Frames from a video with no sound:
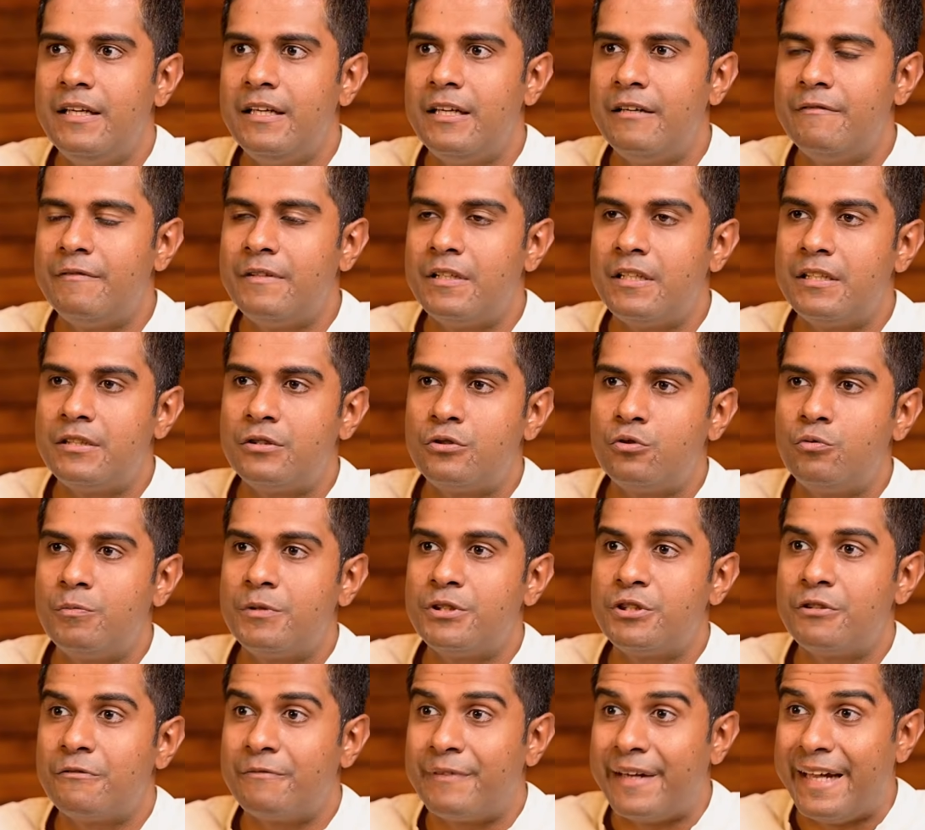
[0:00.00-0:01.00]
if there is too
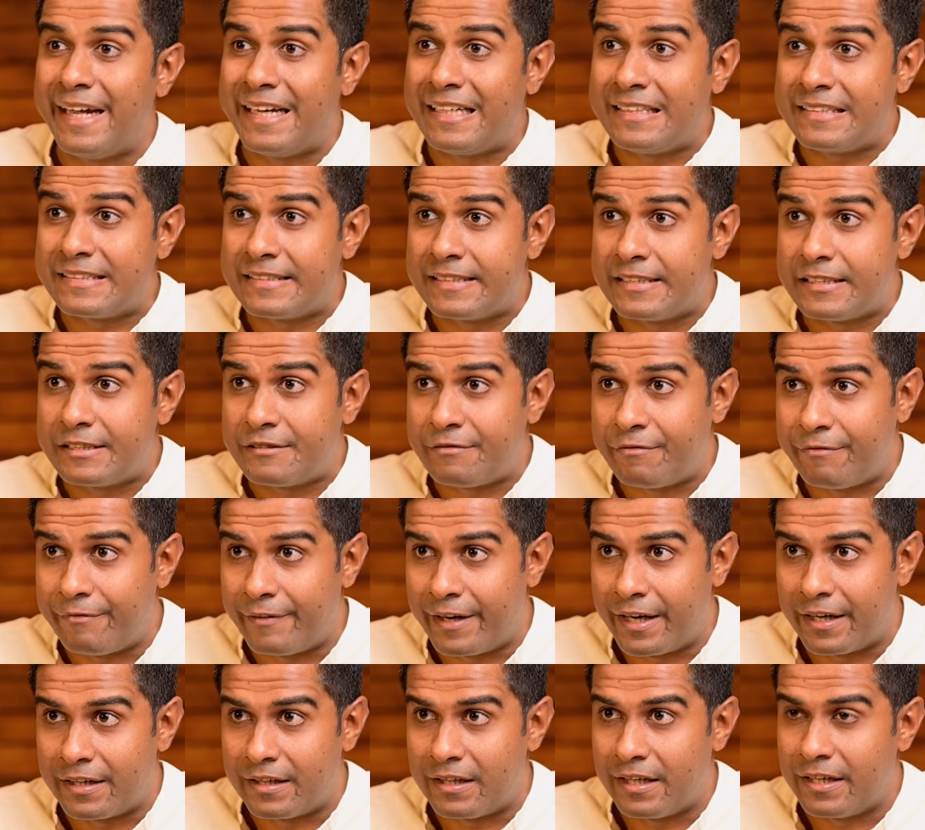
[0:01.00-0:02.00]
much of excess
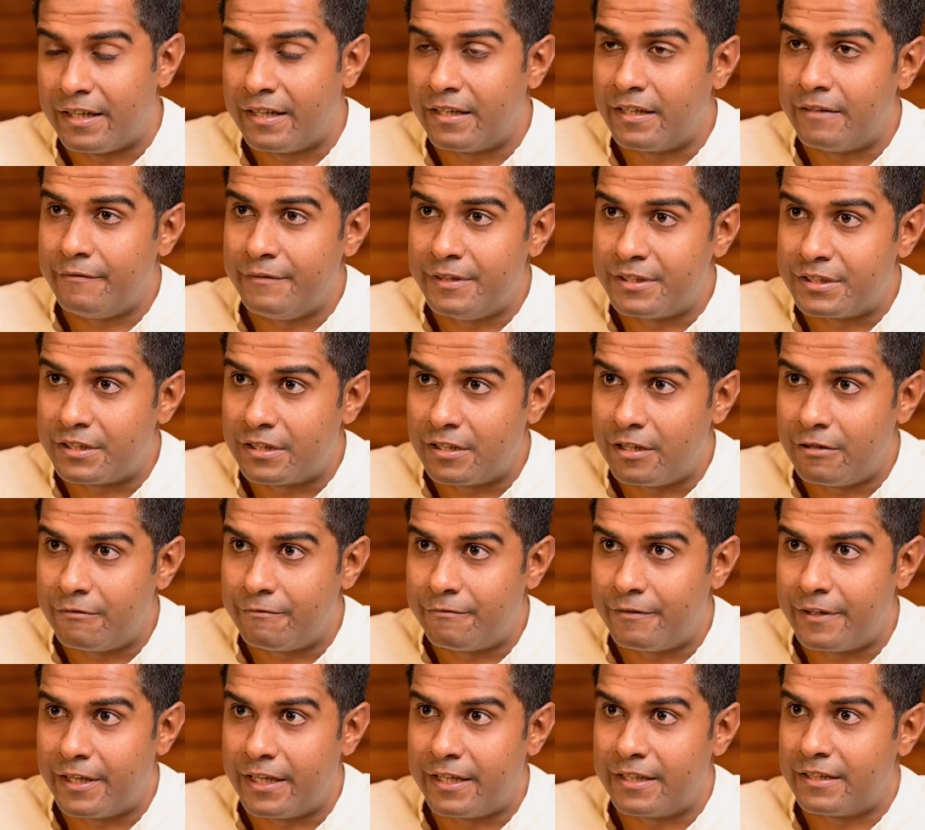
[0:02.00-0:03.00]
fat, like visceral
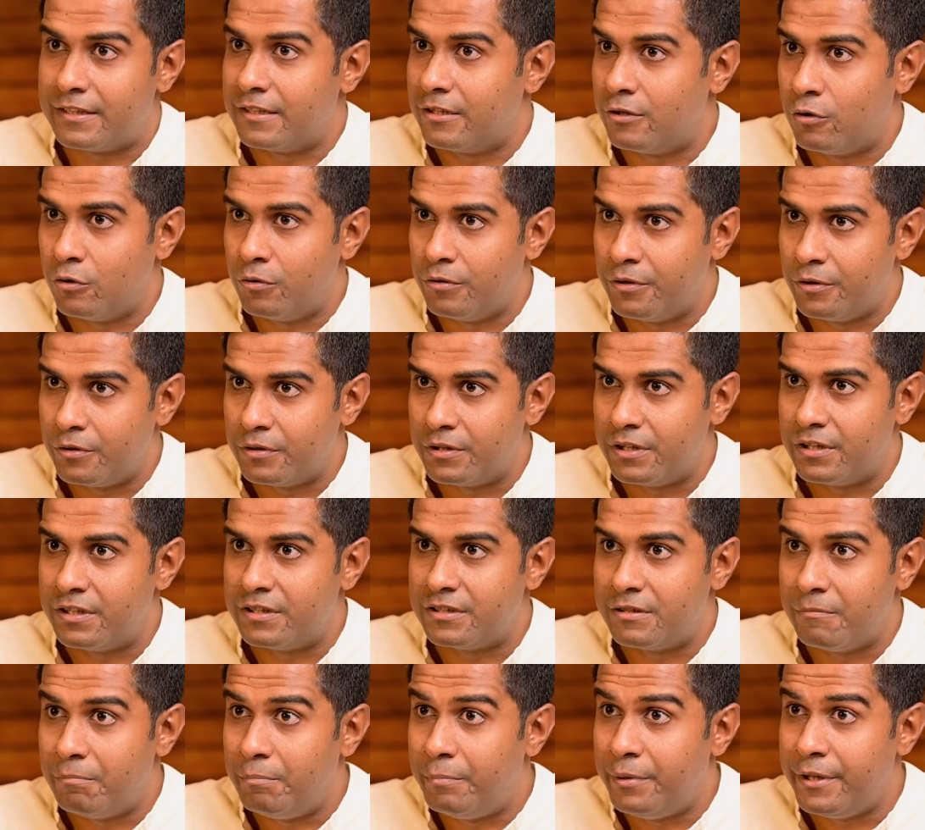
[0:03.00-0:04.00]
fat, or, there
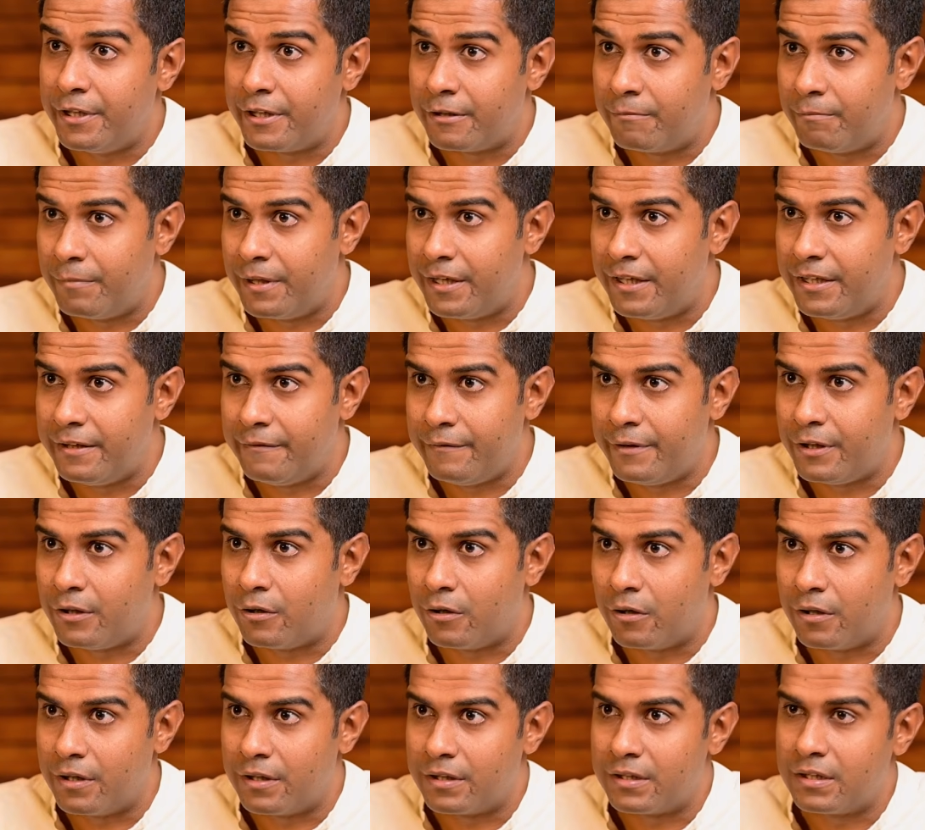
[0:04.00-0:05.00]
is a beer belly, we
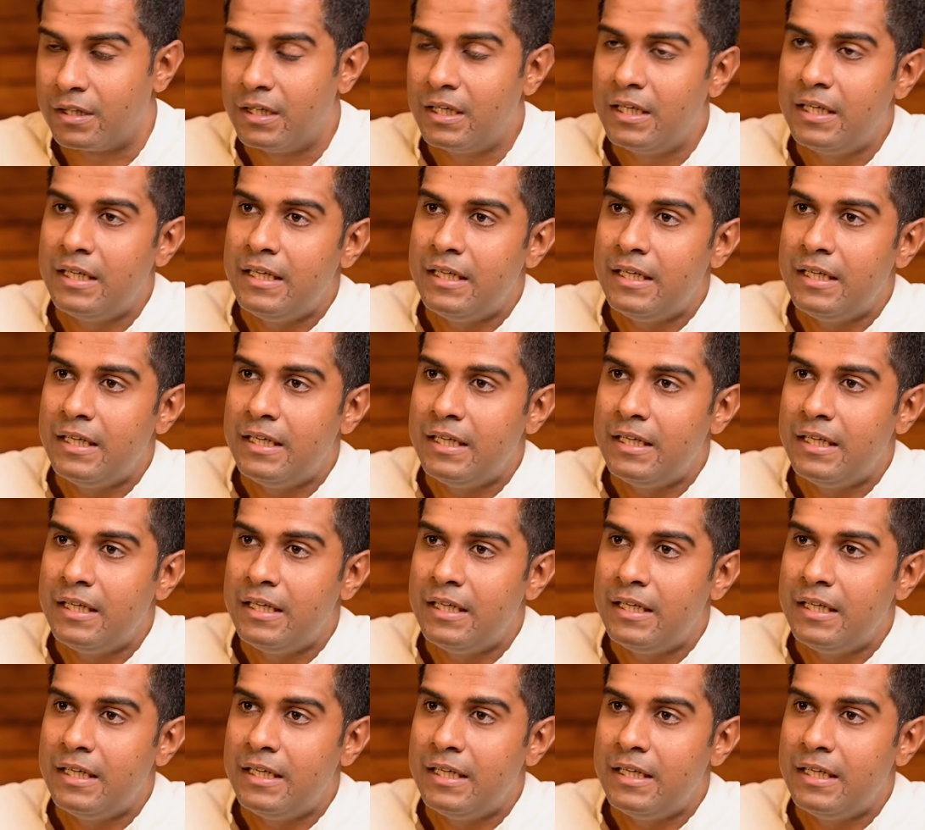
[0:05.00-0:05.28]
call it.